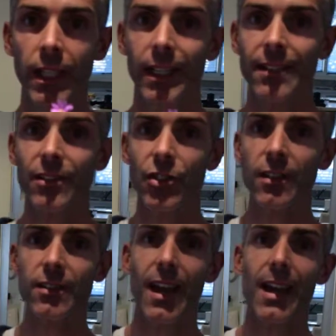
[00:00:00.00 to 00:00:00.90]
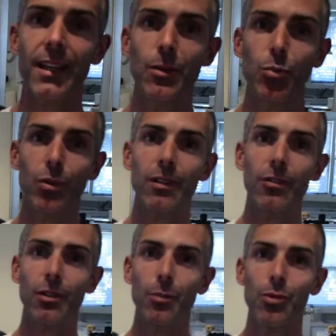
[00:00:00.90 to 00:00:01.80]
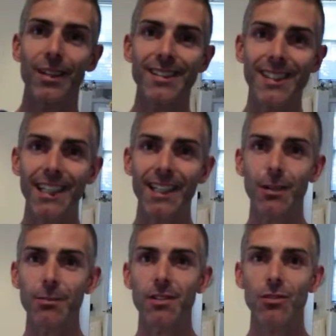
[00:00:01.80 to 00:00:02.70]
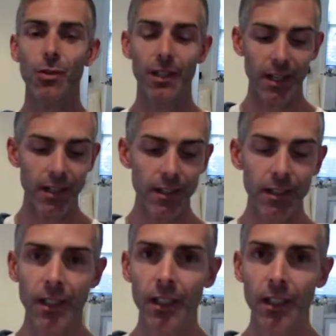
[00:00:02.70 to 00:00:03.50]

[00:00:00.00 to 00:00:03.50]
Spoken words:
It's just adding the preceding numbers to one another.